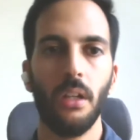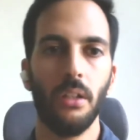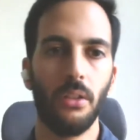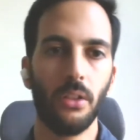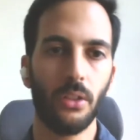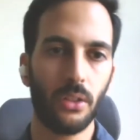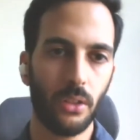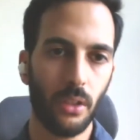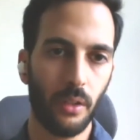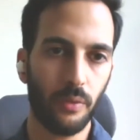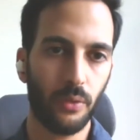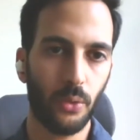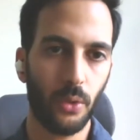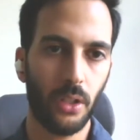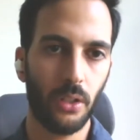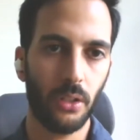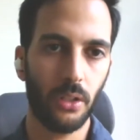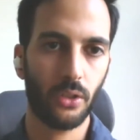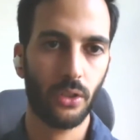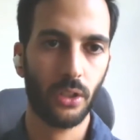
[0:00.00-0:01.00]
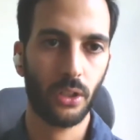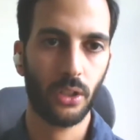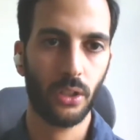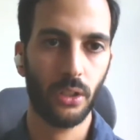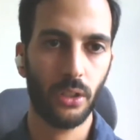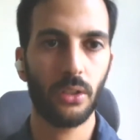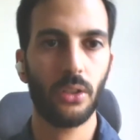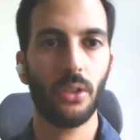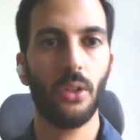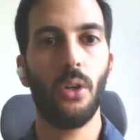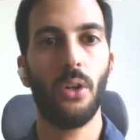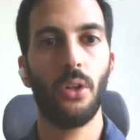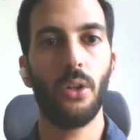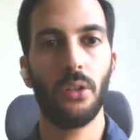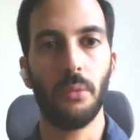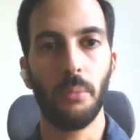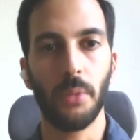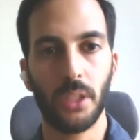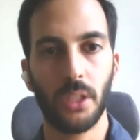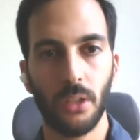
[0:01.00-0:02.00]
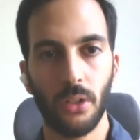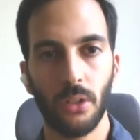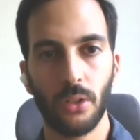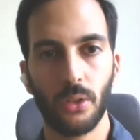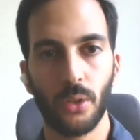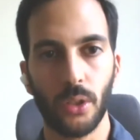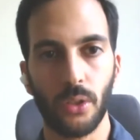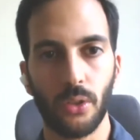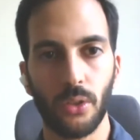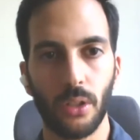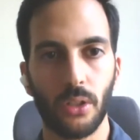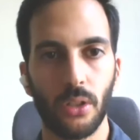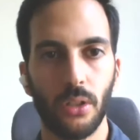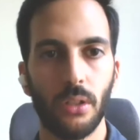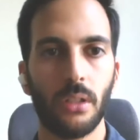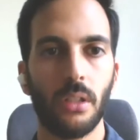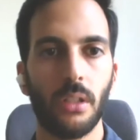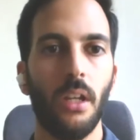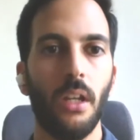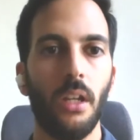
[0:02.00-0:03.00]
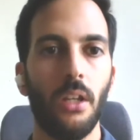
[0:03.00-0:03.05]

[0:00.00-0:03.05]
the software restrictions, or the material restrictions.